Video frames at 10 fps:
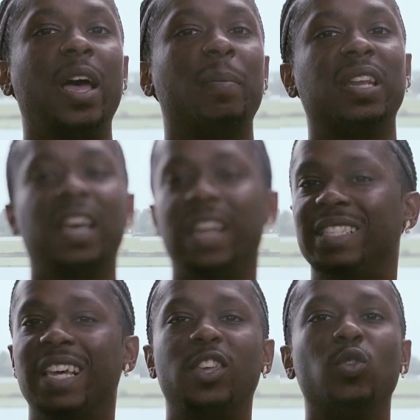happen that it
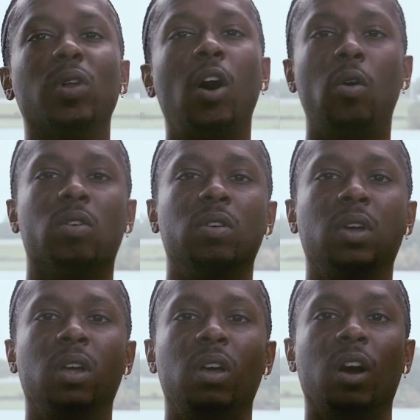take you longer
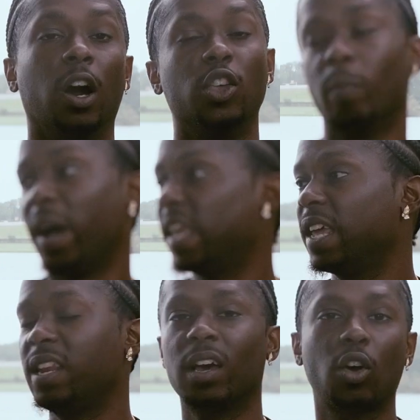or you might
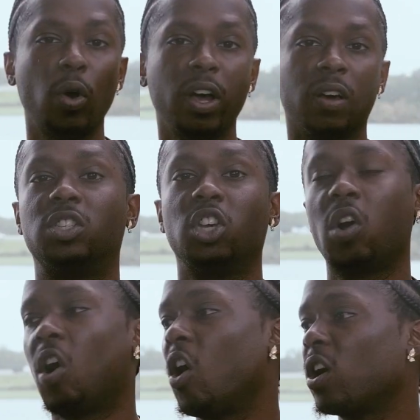get there quicker. Took
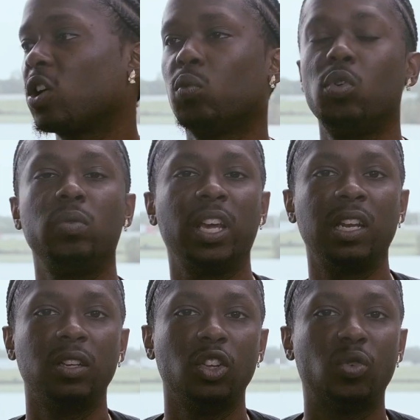a harder route
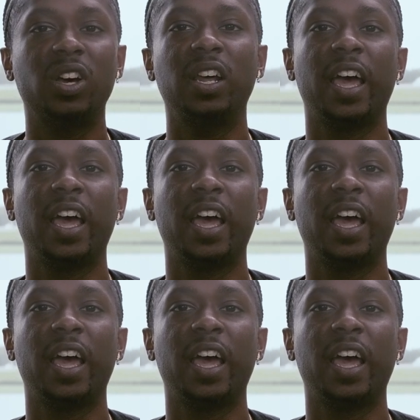than you could